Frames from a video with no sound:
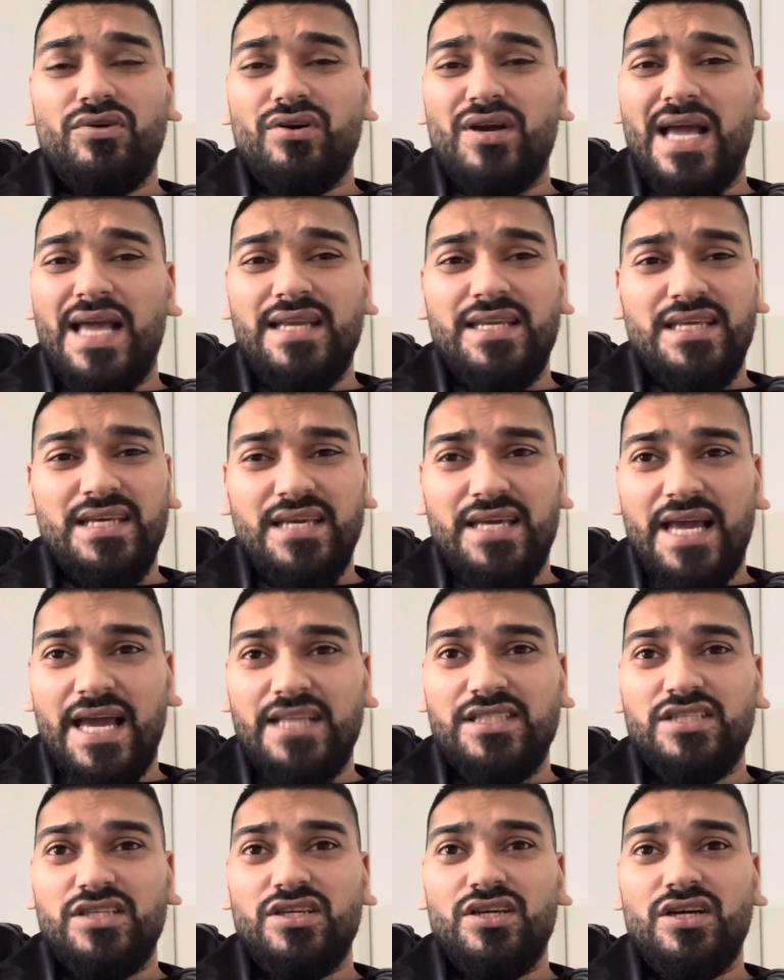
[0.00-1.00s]
Eddie
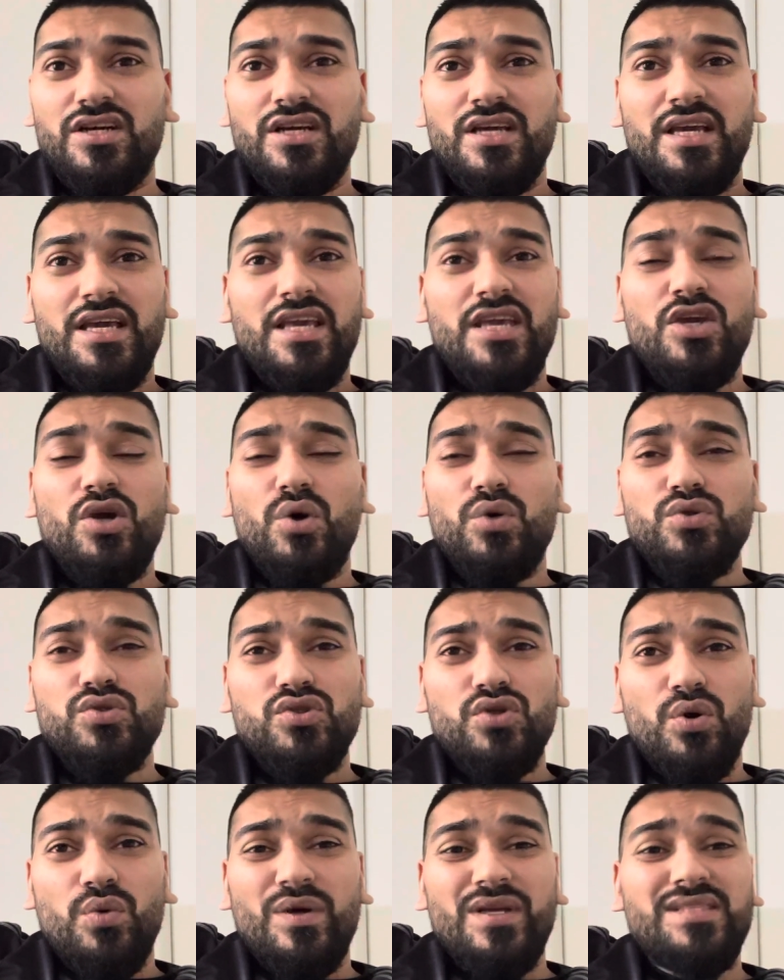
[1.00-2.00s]
Nketiah. He
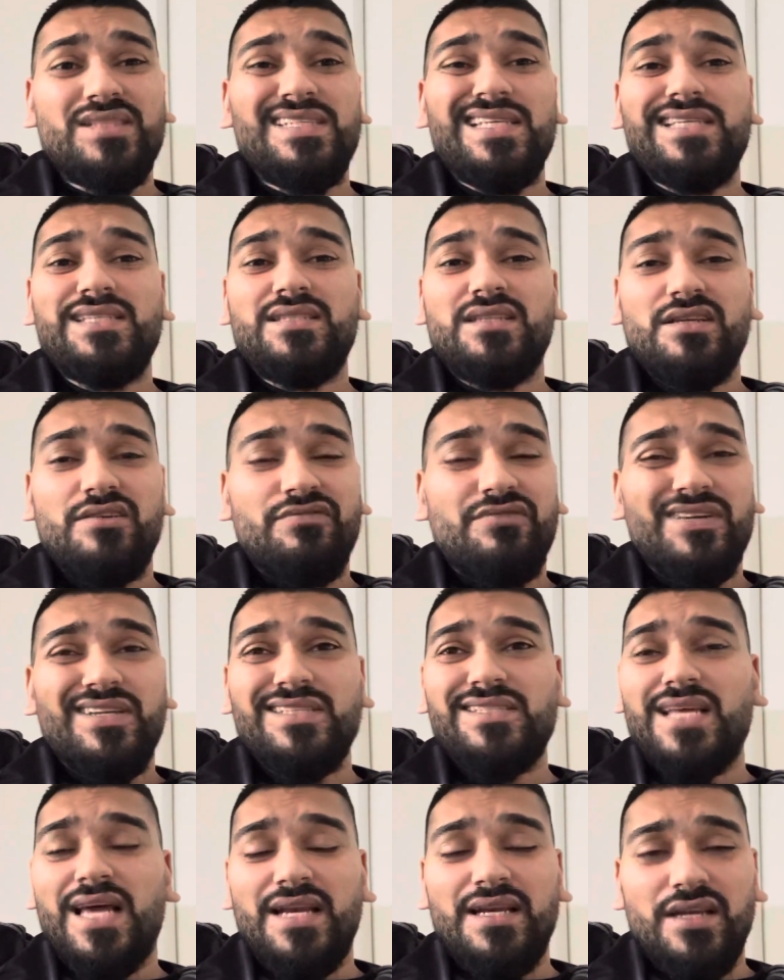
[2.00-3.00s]
also assisted for the
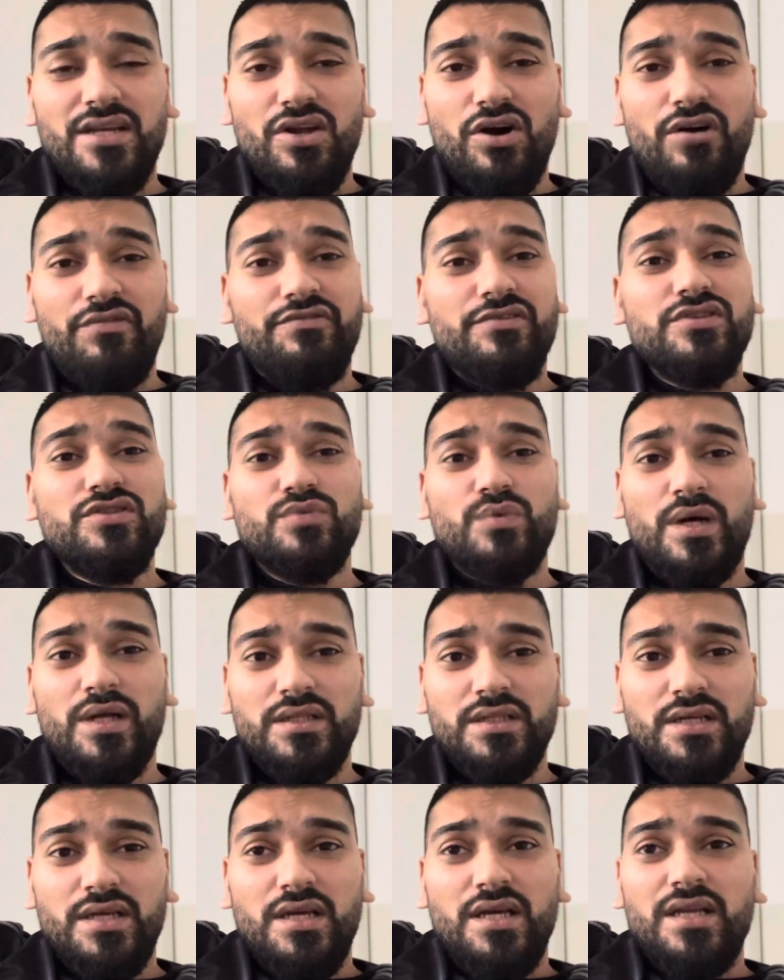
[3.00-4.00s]
sending off as
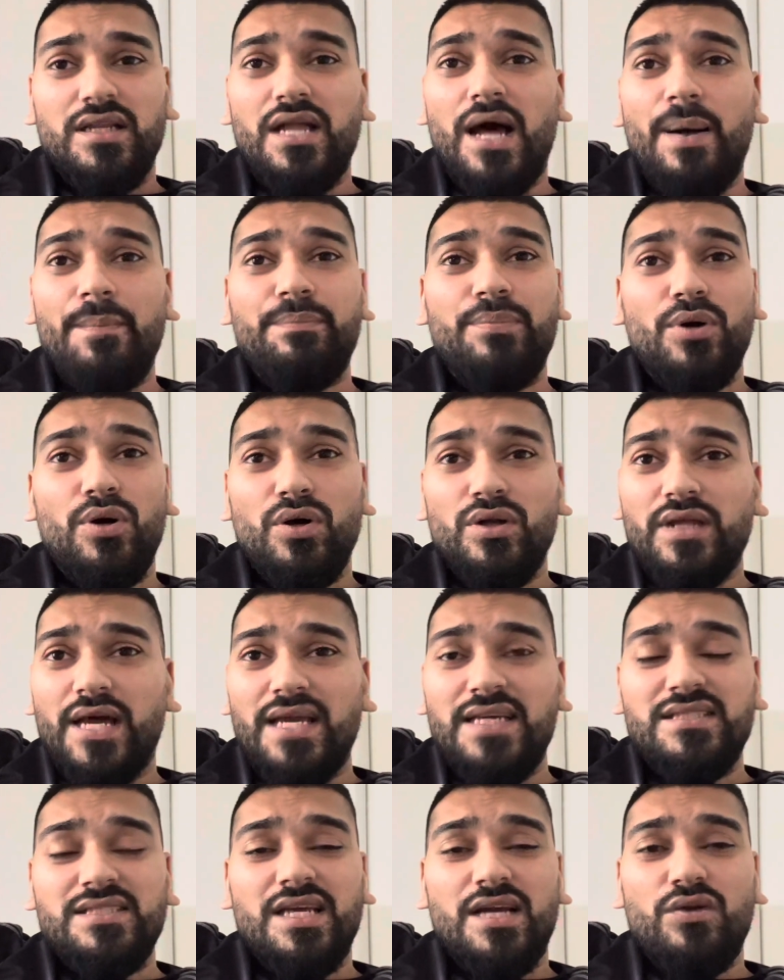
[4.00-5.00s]
well. That ball that
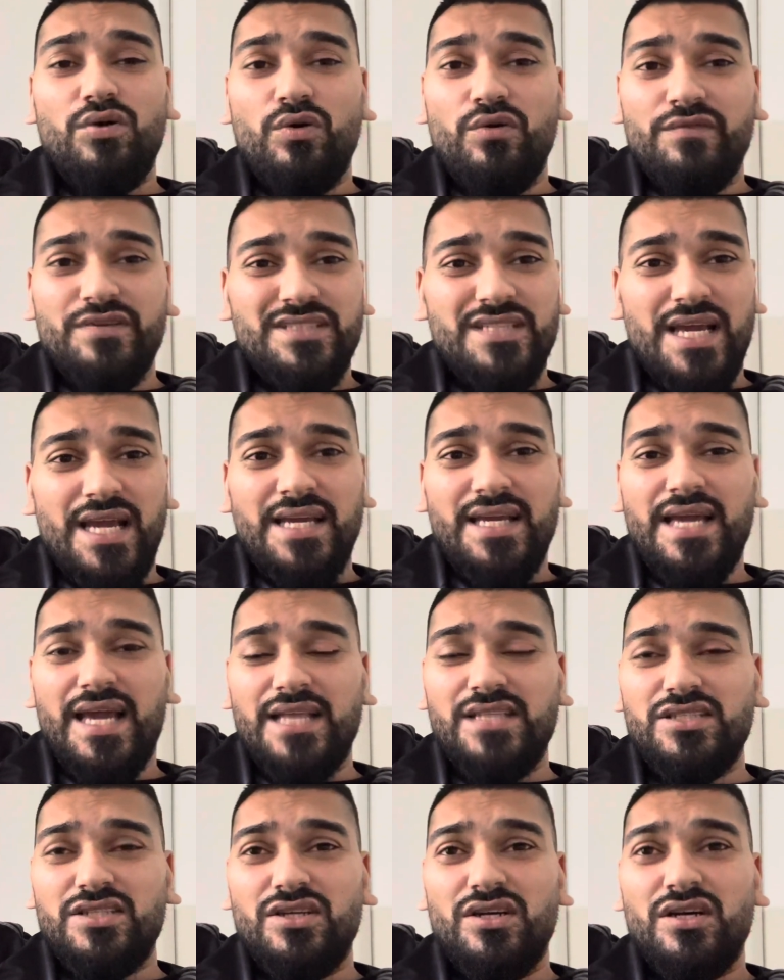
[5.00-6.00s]
he sent over to
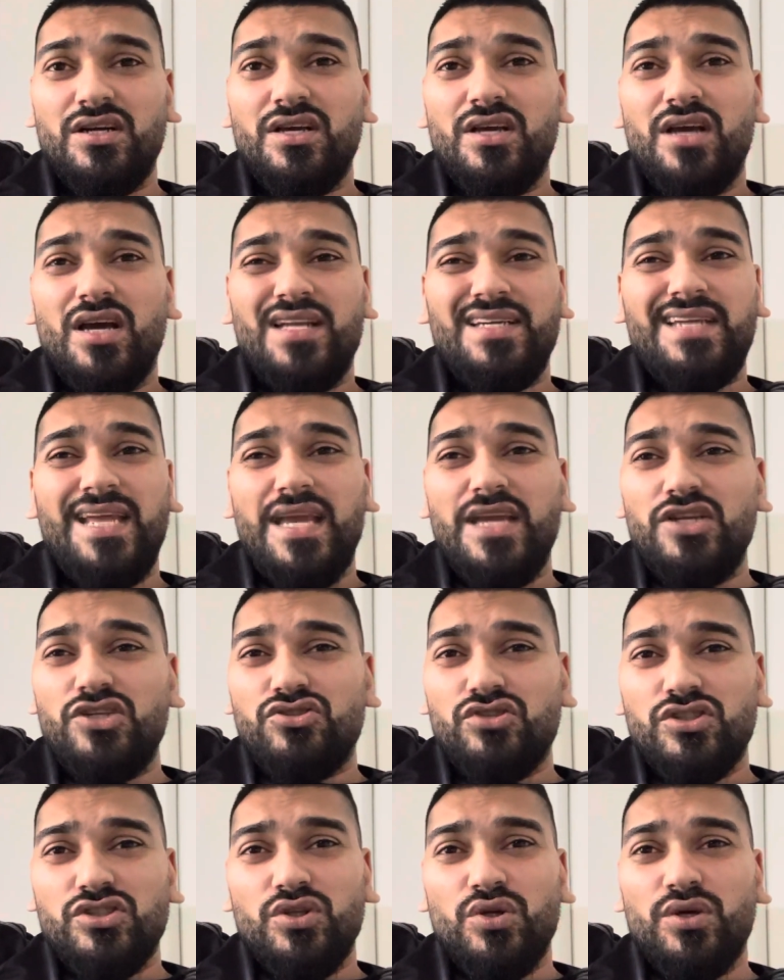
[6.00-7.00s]
Nketiah,
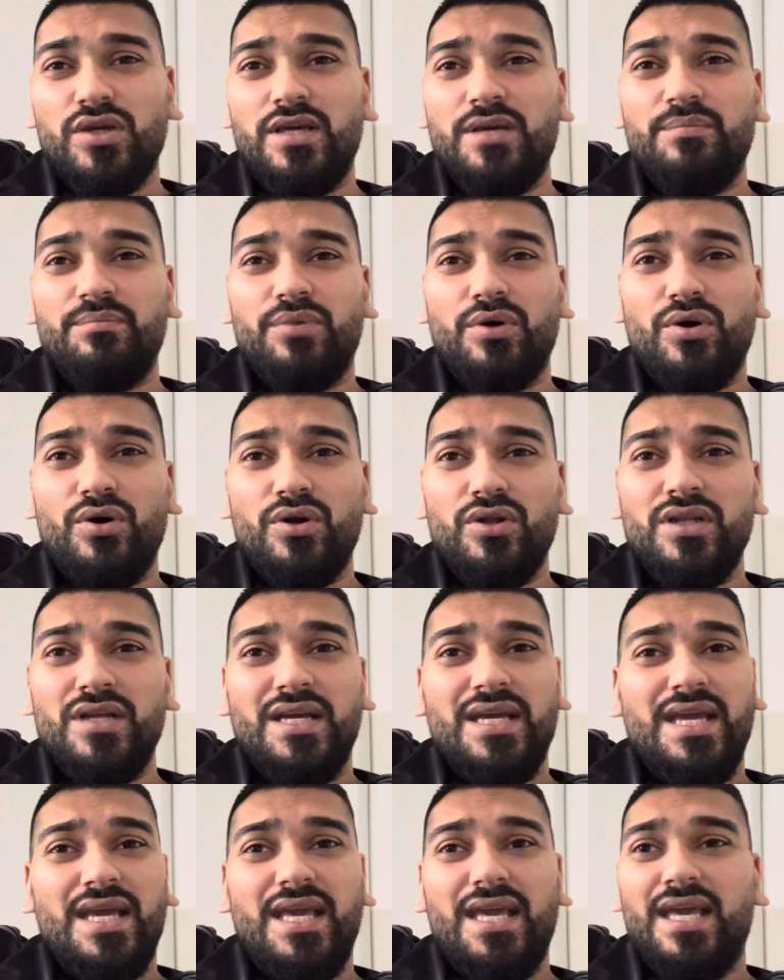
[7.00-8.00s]
dangerous looking ball.
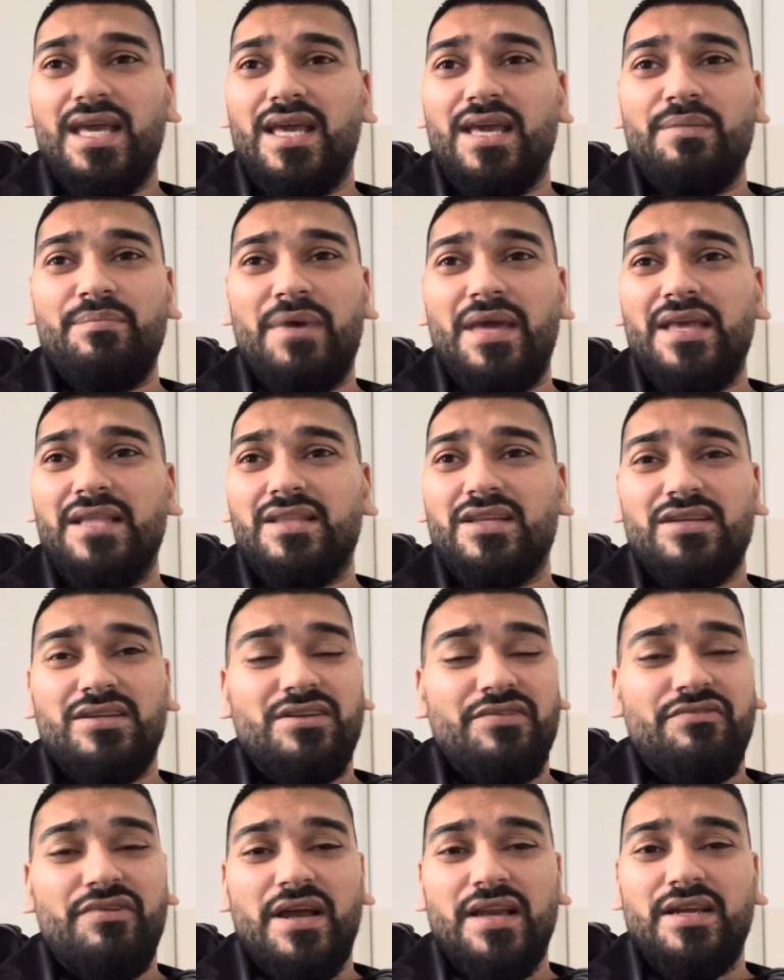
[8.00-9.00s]
It made the
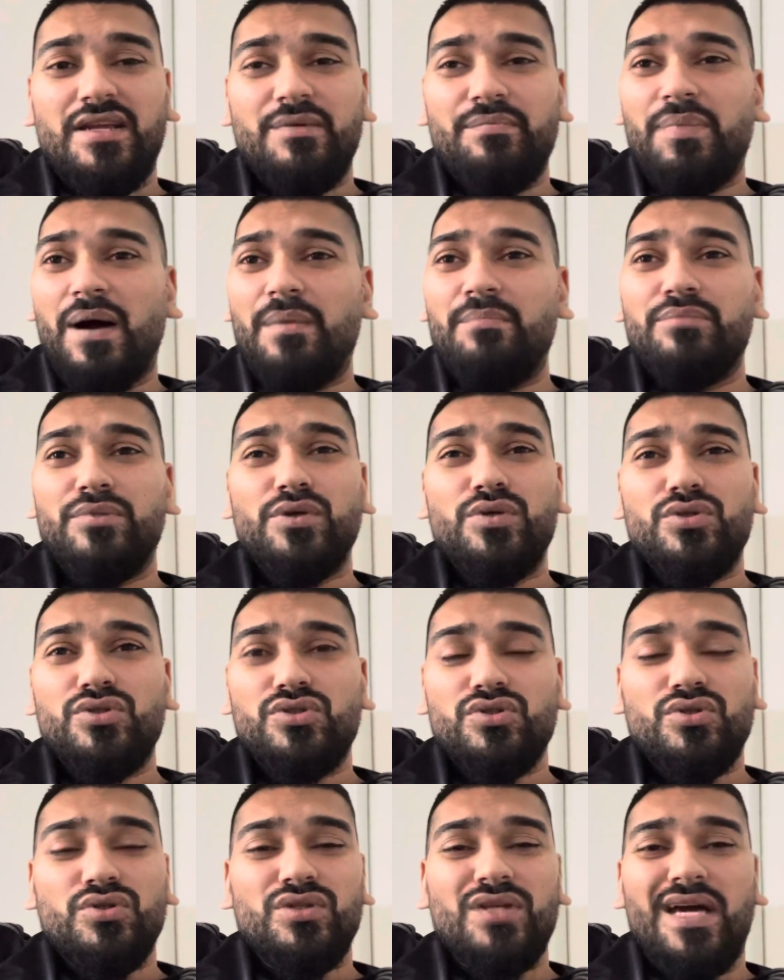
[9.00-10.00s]
defender
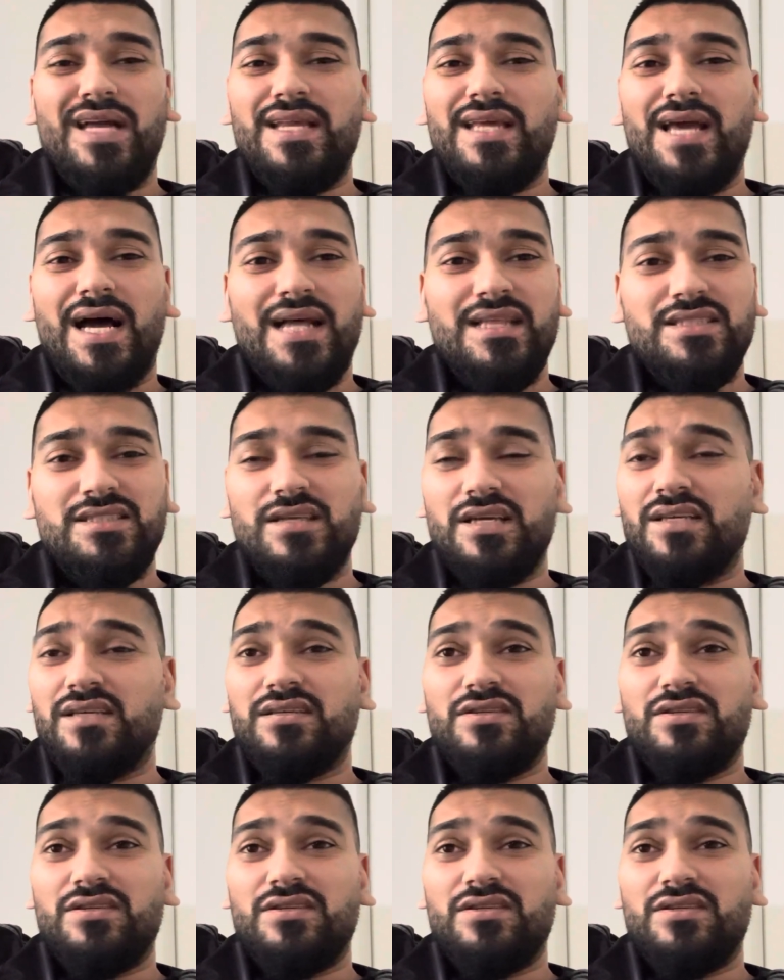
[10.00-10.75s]
bamboozled and he had to